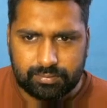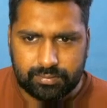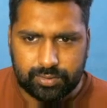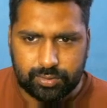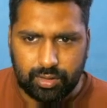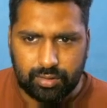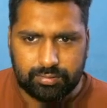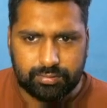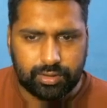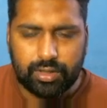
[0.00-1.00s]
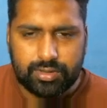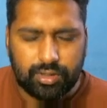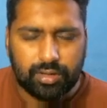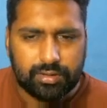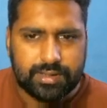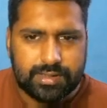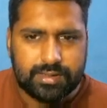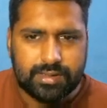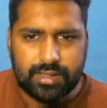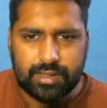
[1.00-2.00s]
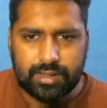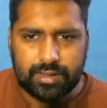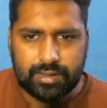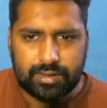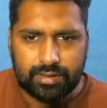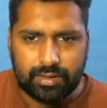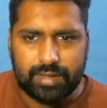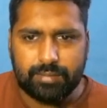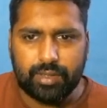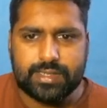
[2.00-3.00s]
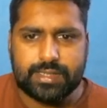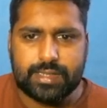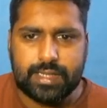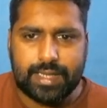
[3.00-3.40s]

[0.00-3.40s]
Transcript: to solve. You cannot solve this. Okay, because